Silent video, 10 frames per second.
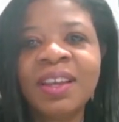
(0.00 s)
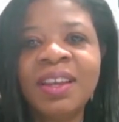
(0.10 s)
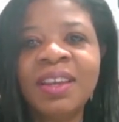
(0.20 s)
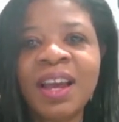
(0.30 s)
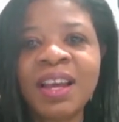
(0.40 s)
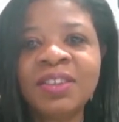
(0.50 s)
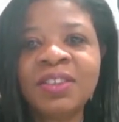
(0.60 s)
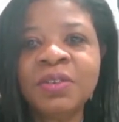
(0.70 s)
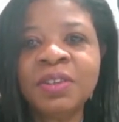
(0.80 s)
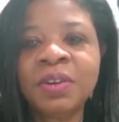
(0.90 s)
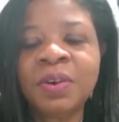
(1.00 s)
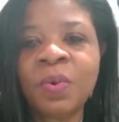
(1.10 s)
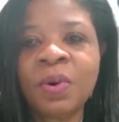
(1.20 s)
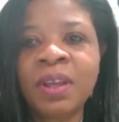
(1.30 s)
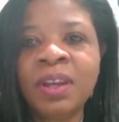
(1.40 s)

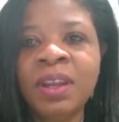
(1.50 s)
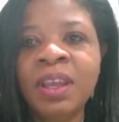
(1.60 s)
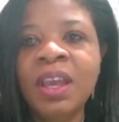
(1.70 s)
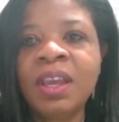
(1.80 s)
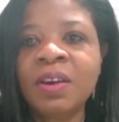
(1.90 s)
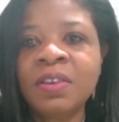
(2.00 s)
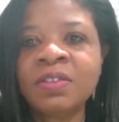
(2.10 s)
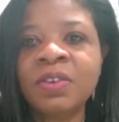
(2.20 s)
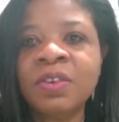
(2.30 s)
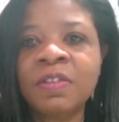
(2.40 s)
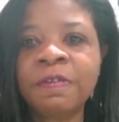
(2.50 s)
9201. And also you can